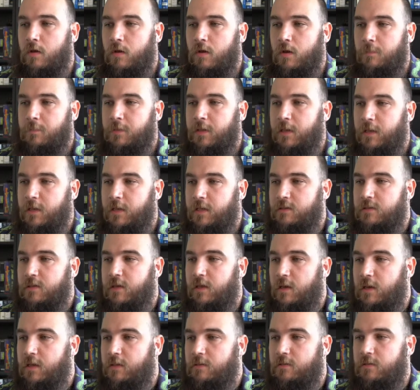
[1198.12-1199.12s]
I'm going to get
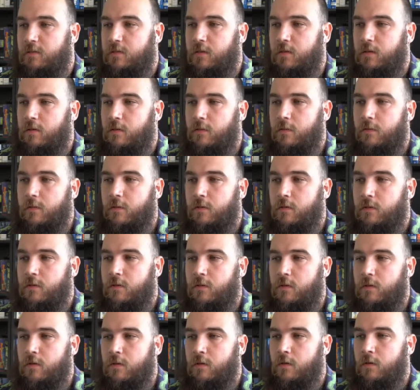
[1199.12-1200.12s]
init.
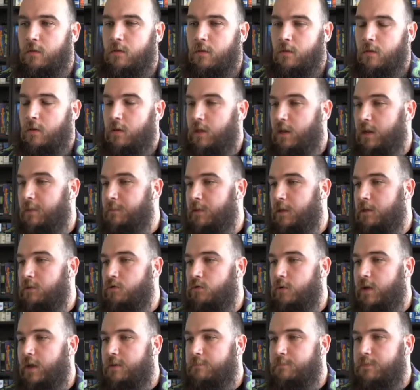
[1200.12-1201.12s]
And I'm going to do
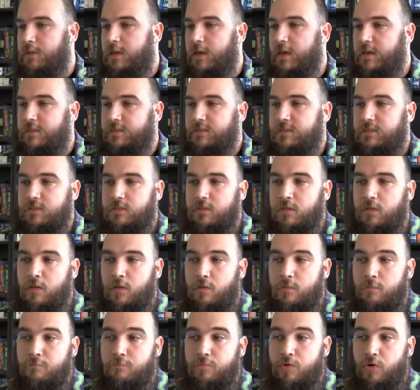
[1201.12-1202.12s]
npx
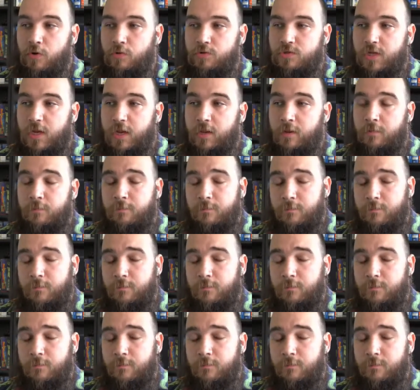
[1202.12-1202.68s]
progen